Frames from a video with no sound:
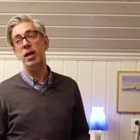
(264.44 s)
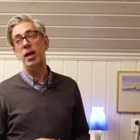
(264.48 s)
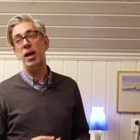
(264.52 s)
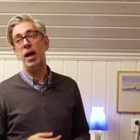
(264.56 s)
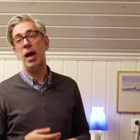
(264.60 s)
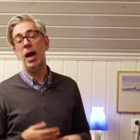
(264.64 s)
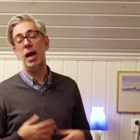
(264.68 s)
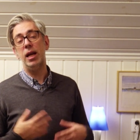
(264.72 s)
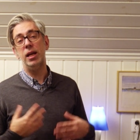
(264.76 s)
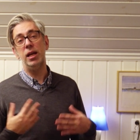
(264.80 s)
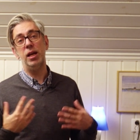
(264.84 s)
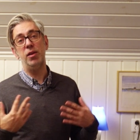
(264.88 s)

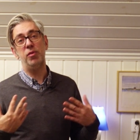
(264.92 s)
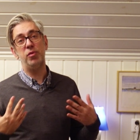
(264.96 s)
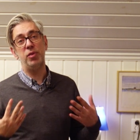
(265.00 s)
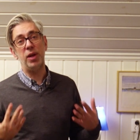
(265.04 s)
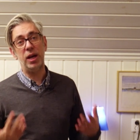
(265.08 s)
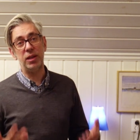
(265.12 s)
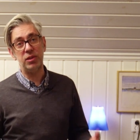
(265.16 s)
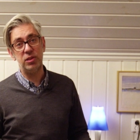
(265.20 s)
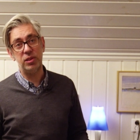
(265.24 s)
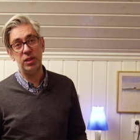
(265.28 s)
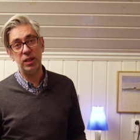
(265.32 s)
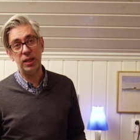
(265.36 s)
And if
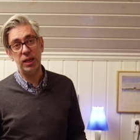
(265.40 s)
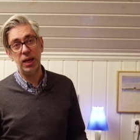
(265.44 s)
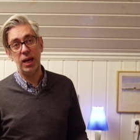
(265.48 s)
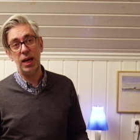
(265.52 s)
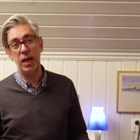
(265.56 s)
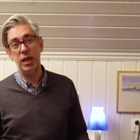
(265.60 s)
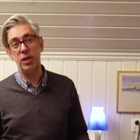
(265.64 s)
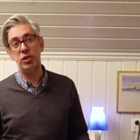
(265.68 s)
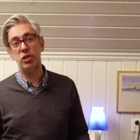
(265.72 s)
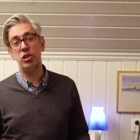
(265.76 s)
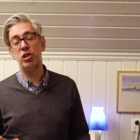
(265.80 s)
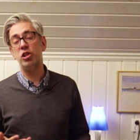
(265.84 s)
that's the
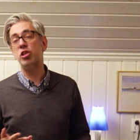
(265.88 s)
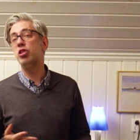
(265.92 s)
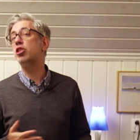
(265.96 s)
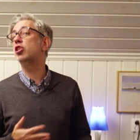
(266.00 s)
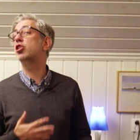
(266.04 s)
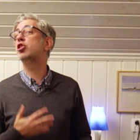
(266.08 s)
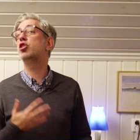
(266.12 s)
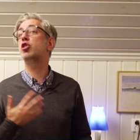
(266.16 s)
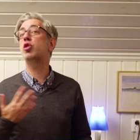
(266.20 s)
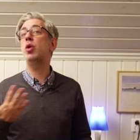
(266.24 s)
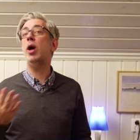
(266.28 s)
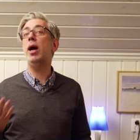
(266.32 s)
case,
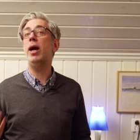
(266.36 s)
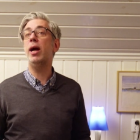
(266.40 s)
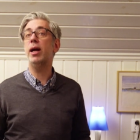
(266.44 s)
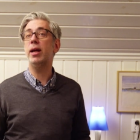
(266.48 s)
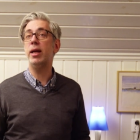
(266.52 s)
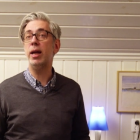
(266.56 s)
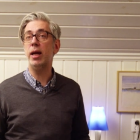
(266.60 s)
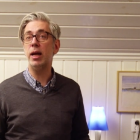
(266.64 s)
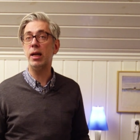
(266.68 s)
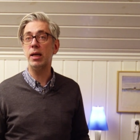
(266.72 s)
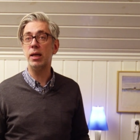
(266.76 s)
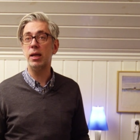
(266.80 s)
just try
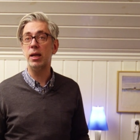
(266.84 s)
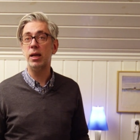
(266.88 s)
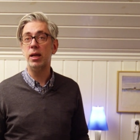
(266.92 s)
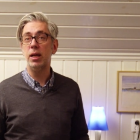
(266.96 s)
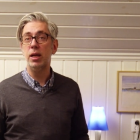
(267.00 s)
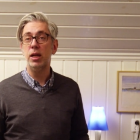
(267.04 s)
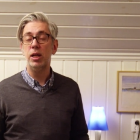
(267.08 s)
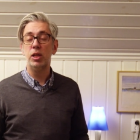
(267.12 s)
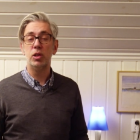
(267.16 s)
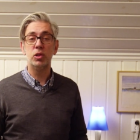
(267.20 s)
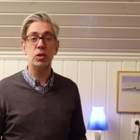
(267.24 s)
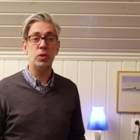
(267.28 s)
again.
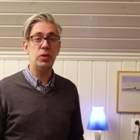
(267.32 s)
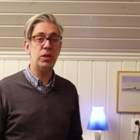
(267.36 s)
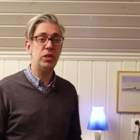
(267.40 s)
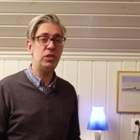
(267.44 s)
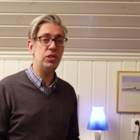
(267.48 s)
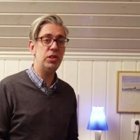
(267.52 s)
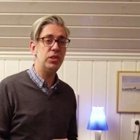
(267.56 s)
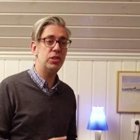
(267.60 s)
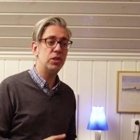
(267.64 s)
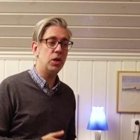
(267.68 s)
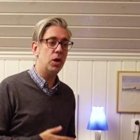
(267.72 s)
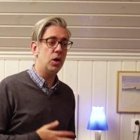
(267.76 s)
So this
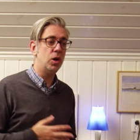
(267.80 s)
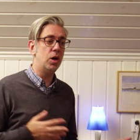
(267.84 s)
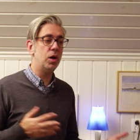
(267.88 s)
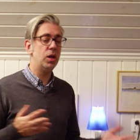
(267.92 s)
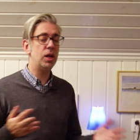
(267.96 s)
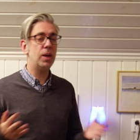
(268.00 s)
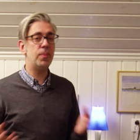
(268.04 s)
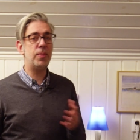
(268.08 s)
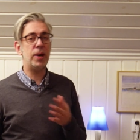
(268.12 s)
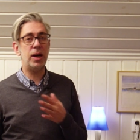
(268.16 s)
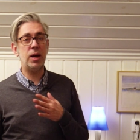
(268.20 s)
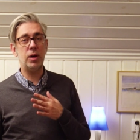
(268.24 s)
is all
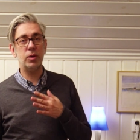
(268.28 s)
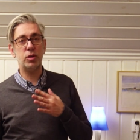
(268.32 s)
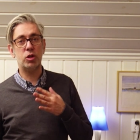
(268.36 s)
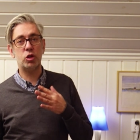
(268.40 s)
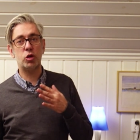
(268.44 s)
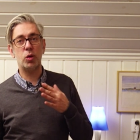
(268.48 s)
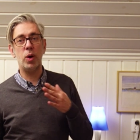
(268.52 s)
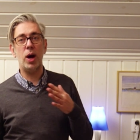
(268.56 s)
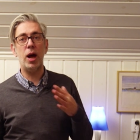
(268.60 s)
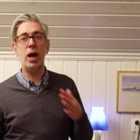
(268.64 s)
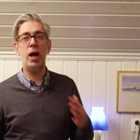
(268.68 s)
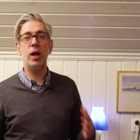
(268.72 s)
about
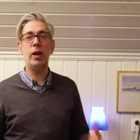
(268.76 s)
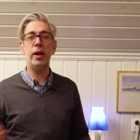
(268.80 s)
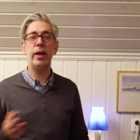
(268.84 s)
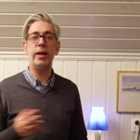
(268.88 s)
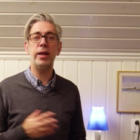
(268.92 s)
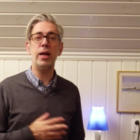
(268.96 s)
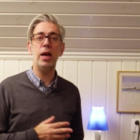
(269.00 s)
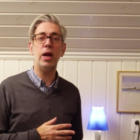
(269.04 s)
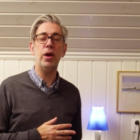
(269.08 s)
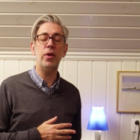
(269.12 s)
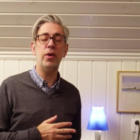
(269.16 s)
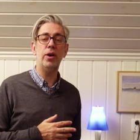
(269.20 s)
trial and
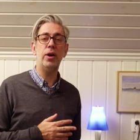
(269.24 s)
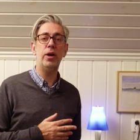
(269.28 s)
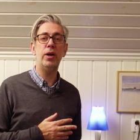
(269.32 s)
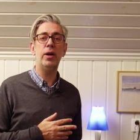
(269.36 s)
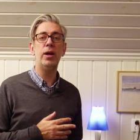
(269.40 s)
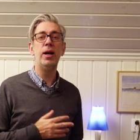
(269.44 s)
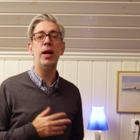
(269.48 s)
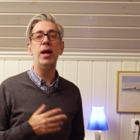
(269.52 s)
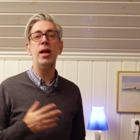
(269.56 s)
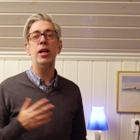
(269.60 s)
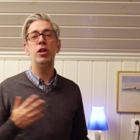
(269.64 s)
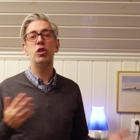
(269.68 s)
error,
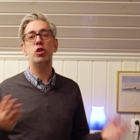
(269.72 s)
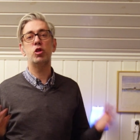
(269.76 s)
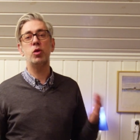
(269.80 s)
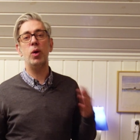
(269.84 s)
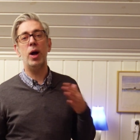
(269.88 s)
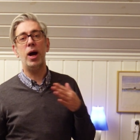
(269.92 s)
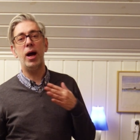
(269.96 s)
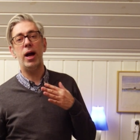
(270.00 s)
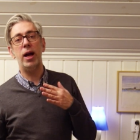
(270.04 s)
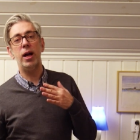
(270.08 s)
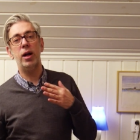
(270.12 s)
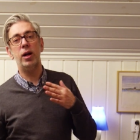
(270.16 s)

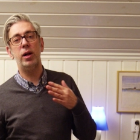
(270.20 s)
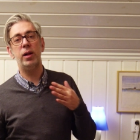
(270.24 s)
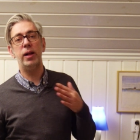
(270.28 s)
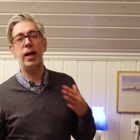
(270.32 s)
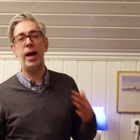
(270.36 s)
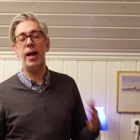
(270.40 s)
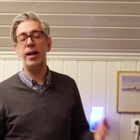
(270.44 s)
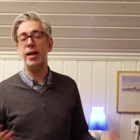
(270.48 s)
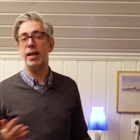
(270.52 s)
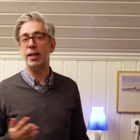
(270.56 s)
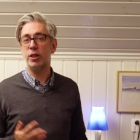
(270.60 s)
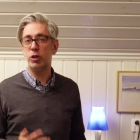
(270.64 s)
trial
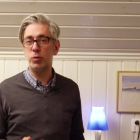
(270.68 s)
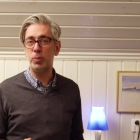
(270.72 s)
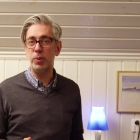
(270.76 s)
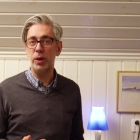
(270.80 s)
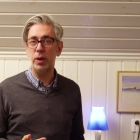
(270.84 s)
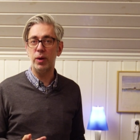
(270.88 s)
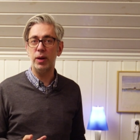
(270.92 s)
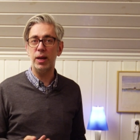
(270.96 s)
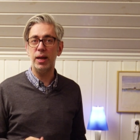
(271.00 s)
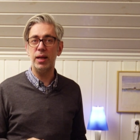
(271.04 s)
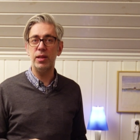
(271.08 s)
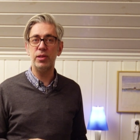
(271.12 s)
and
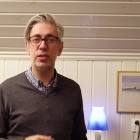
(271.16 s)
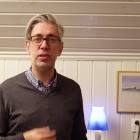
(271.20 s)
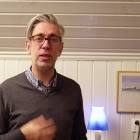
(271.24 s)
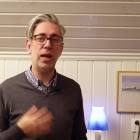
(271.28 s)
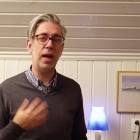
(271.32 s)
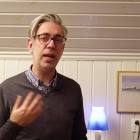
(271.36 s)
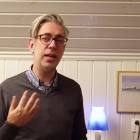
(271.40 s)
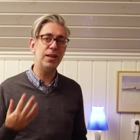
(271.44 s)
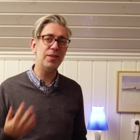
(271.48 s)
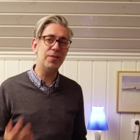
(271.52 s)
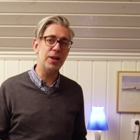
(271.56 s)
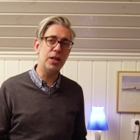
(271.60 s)
experience,
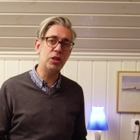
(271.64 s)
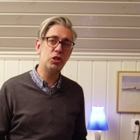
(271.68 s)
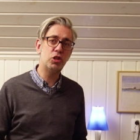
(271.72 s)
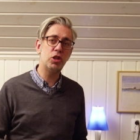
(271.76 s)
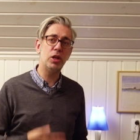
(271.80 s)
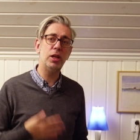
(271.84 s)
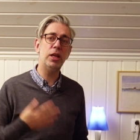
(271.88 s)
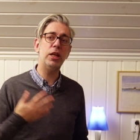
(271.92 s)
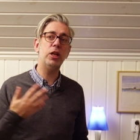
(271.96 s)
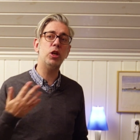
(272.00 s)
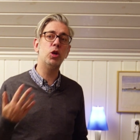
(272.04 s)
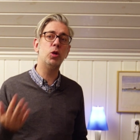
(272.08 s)
and
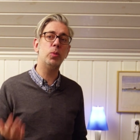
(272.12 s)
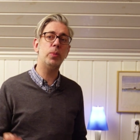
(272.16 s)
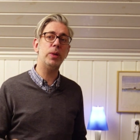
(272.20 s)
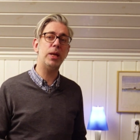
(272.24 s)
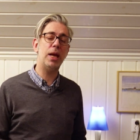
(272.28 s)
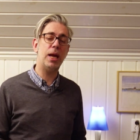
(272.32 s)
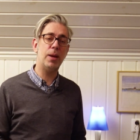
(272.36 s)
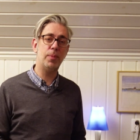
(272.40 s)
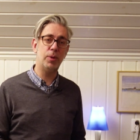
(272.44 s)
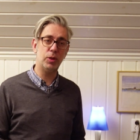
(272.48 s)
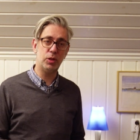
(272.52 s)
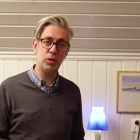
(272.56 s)
eventually you'll be
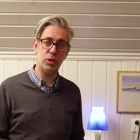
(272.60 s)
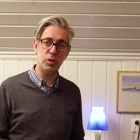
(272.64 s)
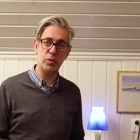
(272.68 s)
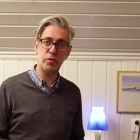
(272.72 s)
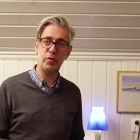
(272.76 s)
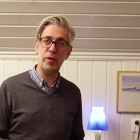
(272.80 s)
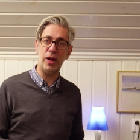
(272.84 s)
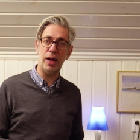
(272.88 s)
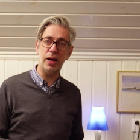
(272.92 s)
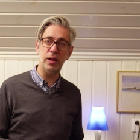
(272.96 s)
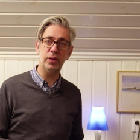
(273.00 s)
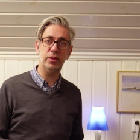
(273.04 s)
able to
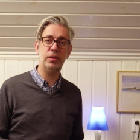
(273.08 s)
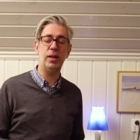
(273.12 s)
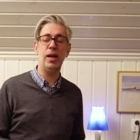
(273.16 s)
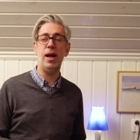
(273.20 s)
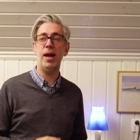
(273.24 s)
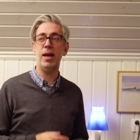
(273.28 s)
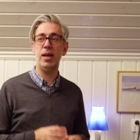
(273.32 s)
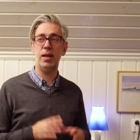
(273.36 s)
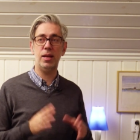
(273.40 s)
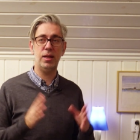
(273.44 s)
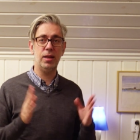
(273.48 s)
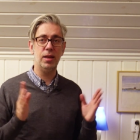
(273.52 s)
felt
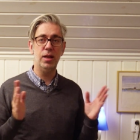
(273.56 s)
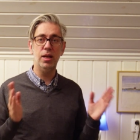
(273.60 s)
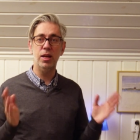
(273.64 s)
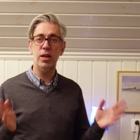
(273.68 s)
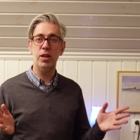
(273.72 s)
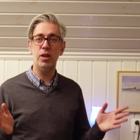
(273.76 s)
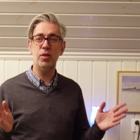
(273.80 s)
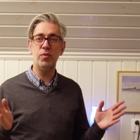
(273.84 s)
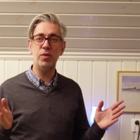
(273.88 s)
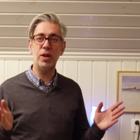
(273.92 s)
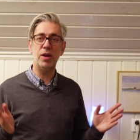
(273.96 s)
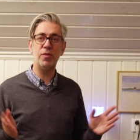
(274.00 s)
like
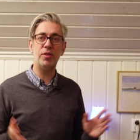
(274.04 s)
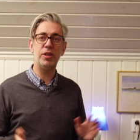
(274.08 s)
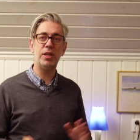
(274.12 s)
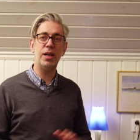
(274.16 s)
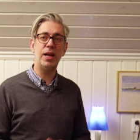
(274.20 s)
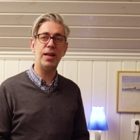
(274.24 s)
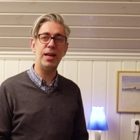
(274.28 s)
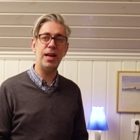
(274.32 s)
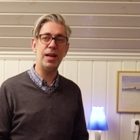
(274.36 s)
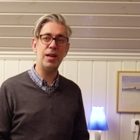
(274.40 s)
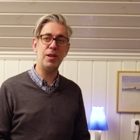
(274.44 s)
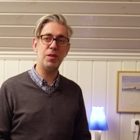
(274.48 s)
you've never
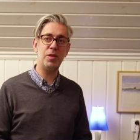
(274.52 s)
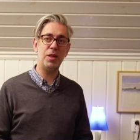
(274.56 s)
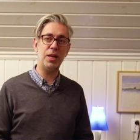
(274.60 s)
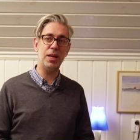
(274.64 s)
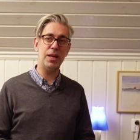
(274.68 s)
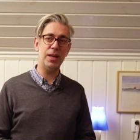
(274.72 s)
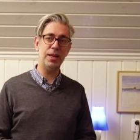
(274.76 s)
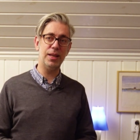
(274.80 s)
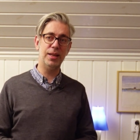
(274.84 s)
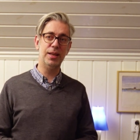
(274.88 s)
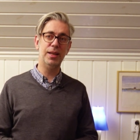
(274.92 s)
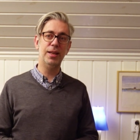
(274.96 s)
done
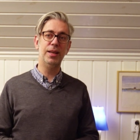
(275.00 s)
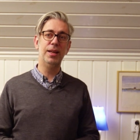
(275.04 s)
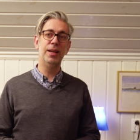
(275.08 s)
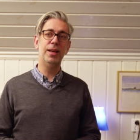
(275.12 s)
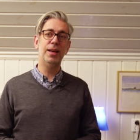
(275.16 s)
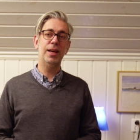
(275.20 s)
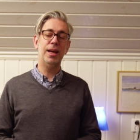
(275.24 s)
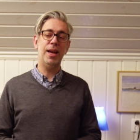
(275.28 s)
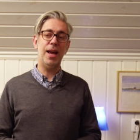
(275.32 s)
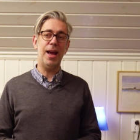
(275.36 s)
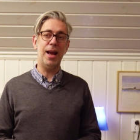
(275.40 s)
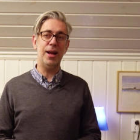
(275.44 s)
anything
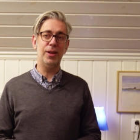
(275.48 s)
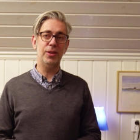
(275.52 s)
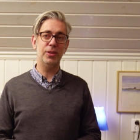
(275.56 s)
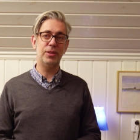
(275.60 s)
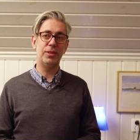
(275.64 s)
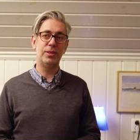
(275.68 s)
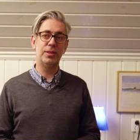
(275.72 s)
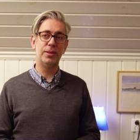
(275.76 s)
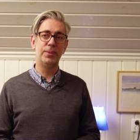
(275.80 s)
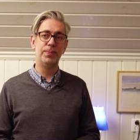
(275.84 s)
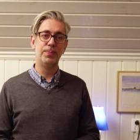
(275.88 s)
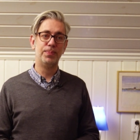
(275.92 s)

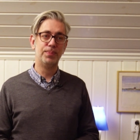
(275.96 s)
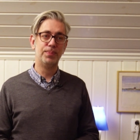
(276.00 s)
else.